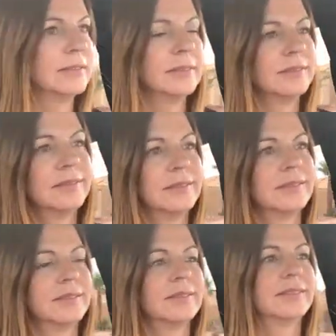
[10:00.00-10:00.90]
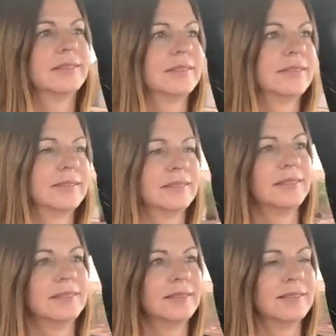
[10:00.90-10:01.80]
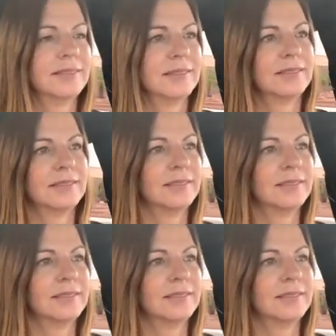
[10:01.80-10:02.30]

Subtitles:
(silence)